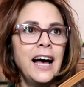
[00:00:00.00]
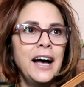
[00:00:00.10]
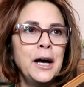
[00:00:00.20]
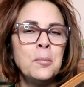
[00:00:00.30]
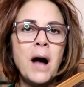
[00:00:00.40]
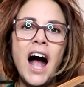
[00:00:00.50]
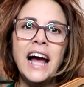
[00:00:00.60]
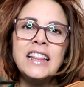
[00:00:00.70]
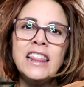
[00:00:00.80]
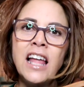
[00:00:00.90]

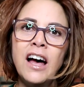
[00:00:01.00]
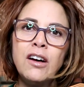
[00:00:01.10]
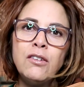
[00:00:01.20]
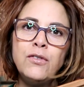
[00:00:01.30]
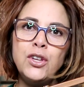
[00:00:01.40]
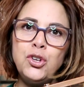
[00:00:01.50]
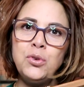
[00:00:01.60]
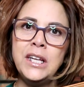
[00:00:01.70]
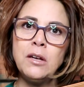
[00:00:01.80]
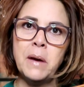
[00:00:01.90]
I love
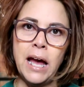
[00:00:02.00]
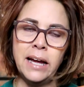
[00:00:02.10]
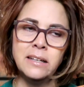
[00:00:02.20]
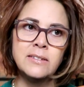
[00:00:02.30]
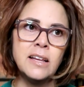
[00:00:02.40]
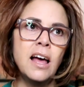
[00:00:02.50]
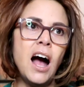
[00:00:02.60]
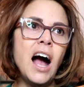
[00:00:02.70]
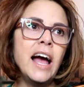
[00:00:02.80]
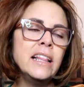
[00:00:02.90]
unique bags.
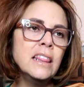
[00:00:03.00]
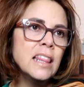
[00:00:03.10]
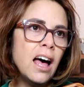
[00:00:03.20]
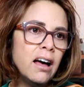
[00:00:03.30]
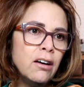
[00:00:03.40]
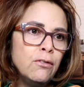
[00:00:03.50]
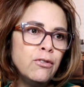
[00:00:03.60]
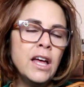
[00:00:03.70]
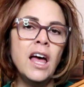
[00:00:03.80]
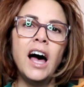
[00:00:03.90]
I
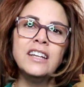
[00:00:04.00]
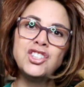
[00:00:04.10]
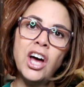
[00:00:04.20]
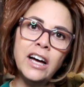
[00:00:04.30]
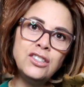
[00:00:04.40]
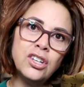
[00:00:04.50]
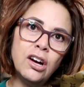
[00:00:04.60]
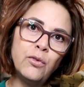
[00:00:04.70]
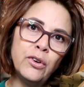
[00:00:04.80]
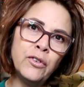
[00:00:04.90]
love a touch
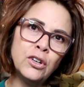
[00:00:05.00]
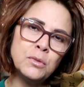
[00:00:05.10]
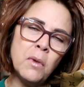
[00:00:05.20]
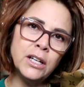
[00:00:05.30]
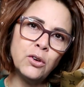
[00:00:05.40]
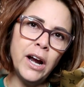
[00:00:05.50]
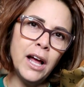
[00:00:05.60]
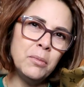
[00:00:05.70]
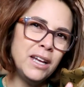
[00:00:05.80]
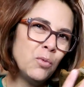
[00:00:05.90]
of reverse
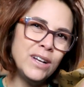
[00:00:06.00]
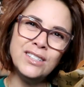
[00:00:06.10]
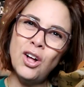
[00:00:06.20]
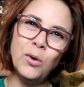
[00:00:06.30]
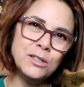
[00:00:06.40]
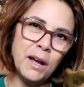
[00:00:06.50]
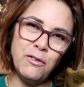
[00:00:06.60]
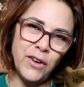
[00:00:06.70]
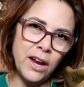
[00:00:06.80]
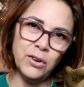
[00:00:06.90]
monogram. It wasn't always my
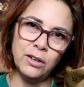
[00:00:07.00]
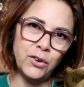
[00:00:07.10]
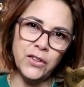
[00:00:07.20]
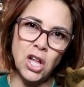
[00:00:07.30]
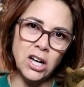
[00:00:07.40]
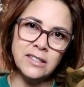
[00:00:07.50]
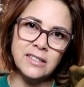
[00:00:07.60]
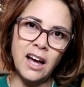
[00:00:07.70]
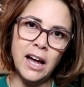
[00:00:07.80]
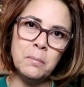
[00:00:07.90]
favorite for the
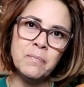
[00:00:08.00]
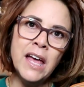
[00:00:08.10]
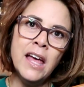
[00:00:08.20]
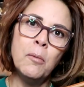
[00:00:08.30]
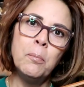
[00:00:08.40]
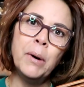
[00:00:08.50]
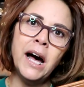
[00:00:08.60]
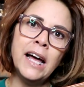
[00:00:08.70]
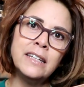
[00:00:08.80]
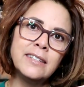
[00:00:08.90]
longest time,
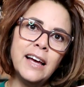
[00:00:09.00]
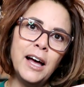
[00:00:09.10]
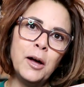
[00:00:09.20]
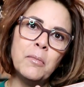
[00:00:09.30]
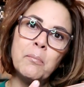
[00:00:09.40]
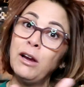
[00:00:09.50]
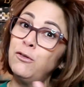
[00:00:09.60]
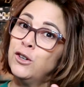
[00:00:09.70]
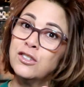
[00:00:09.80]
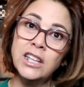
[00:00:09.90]
but my
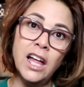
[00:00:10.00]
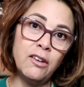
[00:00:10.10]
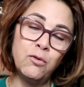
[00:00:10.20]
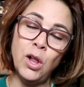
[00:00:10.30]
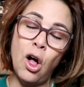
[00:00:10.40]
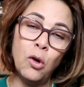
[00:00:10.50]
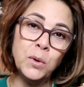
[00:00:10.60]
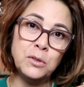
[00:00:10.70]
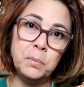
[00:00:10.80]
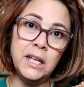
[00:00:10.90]
first love will
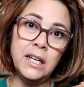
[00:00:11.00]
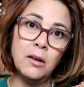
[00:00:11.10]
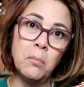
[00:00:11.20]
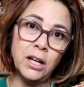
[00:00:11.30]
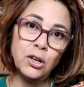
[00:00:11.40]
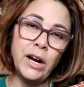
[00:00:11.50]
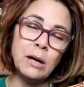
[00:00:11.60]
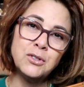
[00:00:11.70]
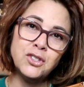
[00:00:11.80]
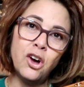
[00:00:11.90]
always be
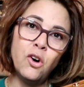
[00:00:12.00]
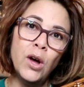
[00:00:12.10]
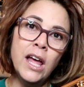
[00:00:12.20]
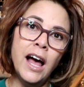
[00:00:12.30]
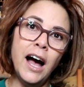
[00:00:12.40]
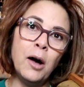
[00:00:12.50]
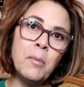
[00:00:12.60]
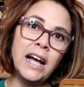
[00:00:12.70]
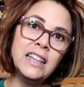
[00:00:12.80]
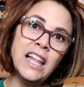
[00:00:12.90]
monogram. So
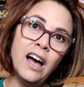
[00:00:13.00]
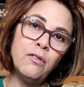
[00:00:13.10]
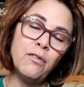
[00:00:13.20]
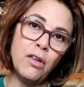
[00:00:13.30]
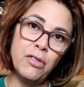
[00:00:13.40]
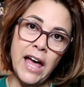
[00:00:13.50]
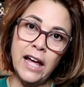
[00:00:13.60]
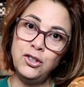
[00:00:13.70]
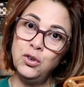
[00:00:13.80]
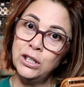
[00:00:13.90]
I love
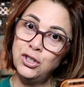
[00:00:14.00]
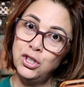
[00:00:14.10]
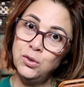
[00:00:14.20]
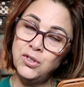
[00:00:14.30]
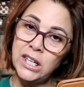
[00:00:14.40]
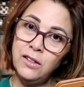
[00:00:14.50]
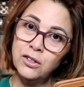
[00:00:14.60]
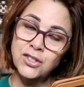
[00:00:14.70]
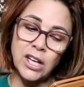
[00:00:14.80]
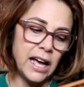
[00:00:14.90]
that you can choose
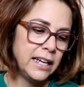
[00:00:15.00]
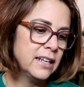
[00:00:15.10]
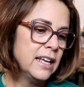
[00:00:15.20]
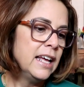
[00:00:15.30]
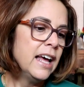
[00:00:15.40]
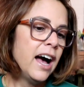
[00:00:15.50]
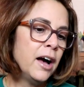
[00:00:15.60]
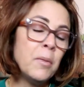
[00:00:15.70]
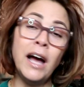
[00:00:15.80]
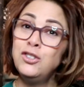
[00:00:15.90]
either side.
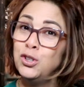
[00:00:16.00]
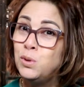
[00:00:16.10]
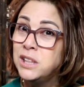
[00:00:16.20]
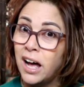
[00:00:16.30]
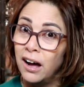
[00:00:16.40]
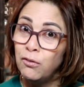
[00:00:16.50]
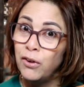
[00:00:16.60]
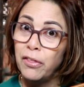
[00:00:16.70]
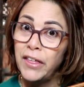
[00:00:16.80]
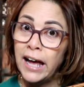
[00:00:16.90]
I do love
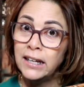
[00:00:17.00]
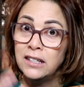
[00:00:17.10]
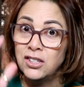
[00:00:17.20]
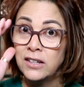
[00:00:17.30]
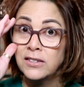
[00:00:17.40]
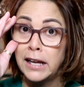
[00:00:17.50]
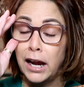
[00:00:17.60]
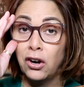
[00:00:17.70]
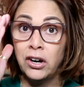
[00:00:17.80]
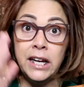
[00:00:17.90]
that it does
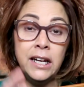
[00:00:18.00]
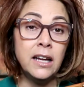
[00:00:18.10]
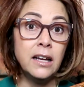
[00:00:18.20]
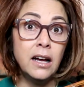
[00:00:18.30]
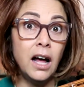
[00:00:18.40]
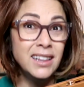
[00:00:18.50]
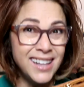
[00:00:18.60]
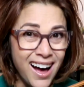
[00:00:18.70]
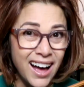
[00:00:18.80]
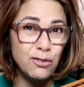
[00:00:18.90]
carry a
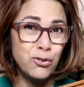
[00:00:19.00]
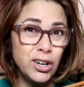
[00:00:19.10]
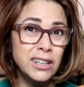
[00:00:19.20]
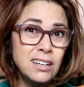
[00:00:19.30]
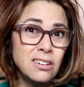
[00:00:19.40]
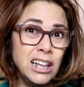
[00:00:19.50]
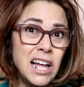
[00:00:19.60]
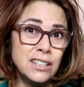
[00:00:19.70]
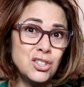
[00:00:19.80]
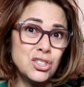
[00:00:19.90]
lot for a little
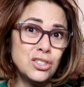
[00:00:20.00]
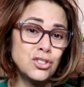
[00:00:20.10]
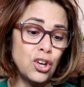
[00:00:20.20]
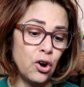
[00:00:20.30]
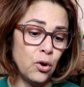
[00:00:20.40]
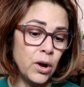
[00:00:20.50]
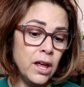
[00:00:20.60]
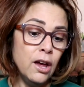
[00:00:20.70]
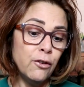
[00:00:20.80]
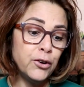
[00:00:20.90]
clutch. So
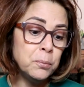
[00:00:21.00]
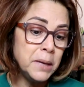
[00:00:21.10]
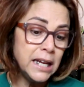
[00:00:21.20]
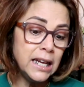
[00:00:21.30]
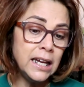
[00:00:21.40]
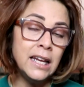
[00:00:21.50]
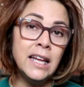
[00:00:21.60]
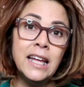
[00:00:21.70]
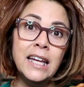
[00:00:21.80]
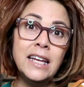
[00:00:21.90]
for me,
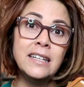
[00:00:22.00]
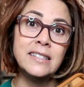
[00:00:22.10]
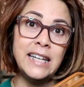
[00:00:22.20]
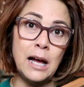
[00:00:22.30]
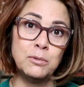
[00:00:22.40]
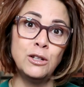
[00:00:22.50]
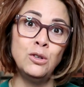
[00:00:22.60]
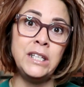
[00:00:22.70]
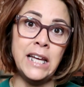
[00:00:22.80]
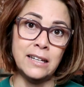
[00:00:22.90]
it is an
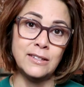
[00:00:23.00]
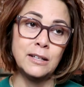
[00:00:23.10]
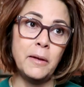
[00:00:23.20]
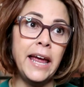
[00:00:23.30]
absolute yes.